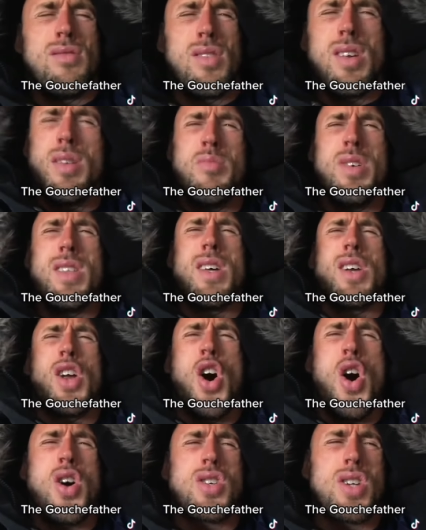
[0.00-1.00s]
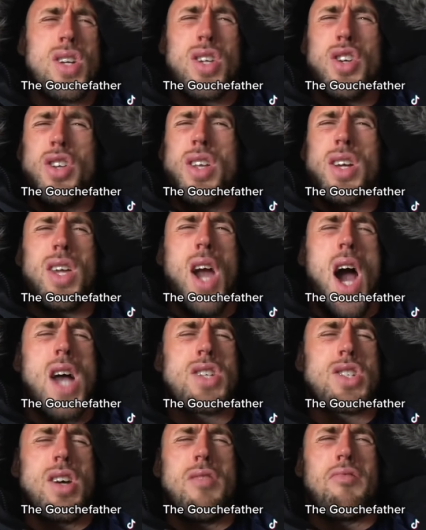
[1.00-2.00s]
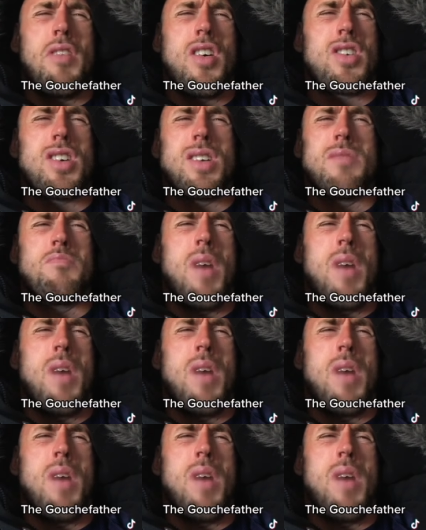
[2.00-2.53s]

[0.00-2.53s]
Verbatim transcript: Remy the Rocket can catch a fucking